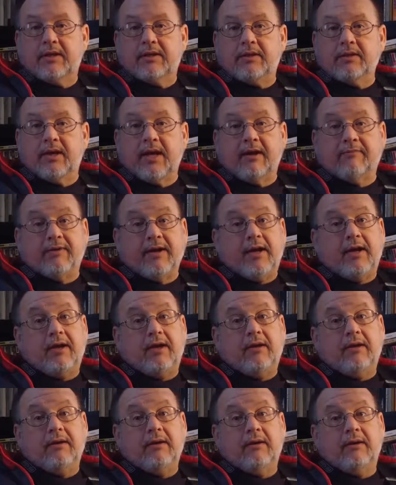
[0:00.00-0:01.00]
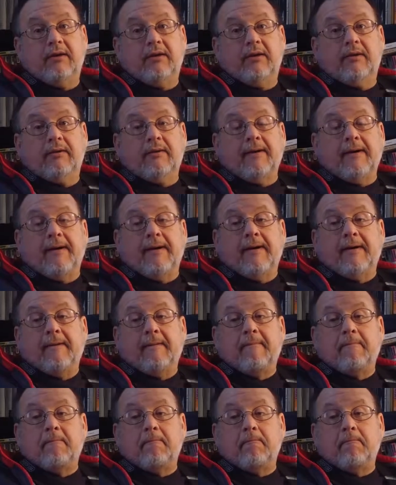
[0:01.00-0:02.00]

you'll have like a